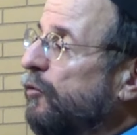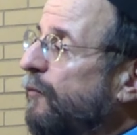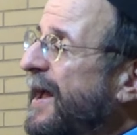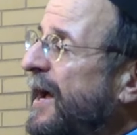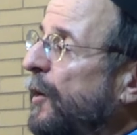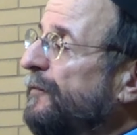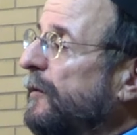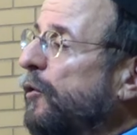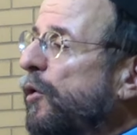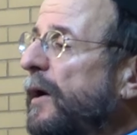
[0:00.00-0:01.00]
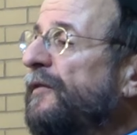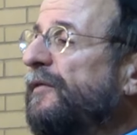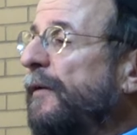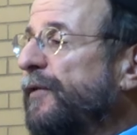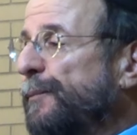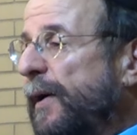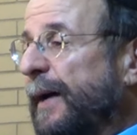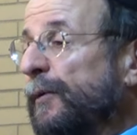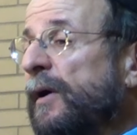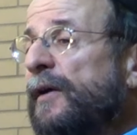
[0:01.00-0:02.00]
around the laws of the
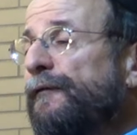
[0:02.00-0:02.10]
Bible.